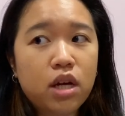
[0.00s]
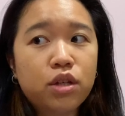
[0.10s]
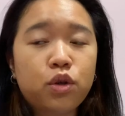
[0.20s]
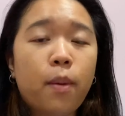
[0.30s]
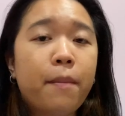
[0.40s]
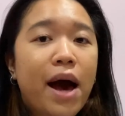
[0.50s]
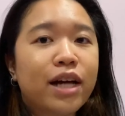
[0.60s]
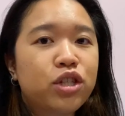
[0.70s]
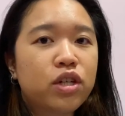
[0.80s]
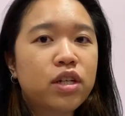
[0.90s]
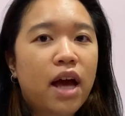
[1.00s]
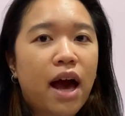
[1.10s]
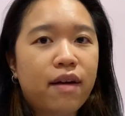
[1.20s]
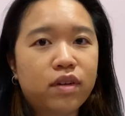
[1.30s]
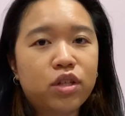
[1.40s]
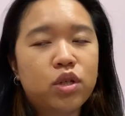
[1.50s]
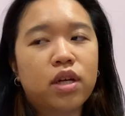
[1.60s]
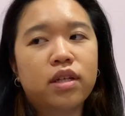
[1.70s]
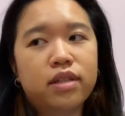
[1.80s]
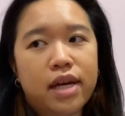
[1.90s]
So imagine having to
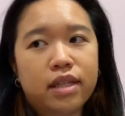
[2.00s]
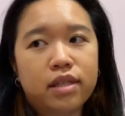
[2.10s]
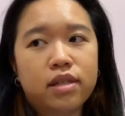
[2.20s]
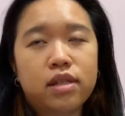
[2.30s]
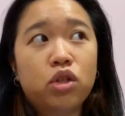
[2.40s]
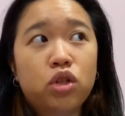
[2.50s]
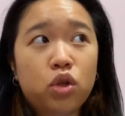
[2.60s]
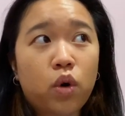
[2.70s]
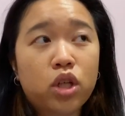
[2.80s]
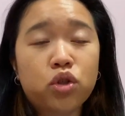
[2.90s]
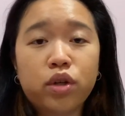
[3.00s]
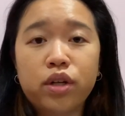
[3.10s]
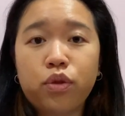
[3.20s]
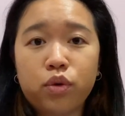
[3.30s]
condense 200,